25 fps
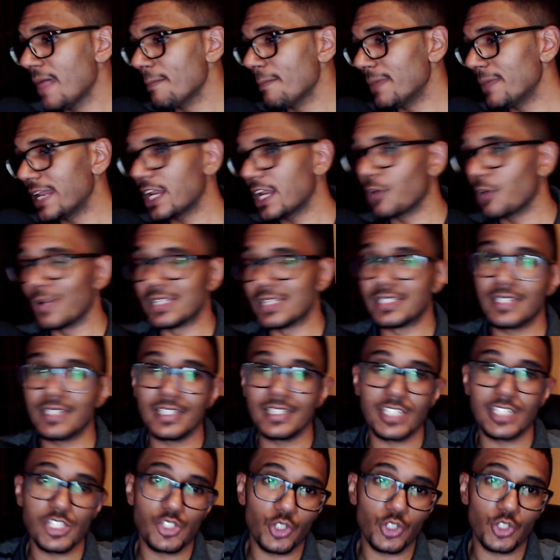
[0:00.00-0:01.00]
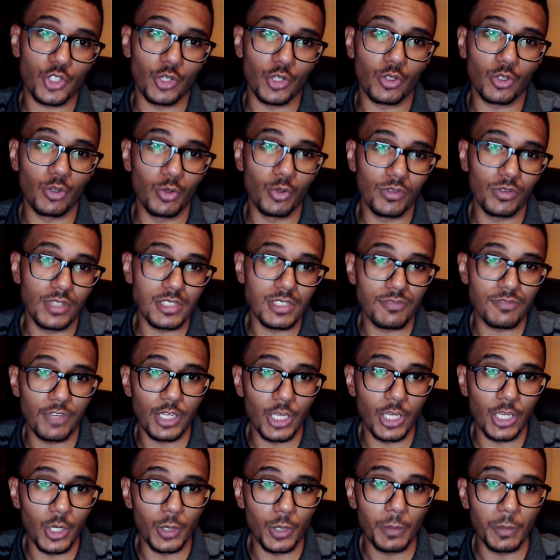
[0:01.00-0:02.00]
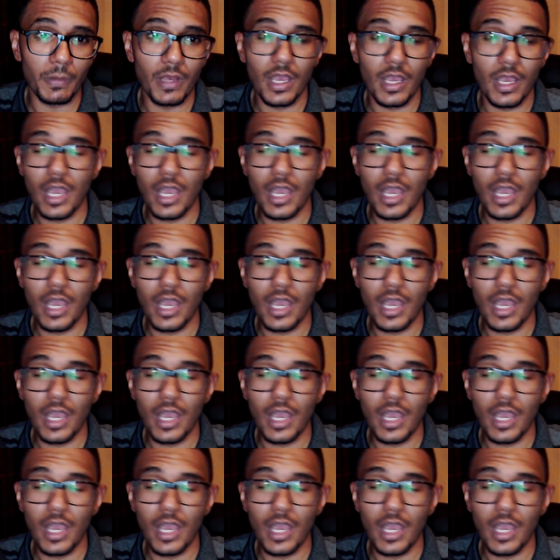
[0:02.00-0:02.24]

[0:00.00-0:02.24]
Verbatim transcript: but anyways this is to conclude this video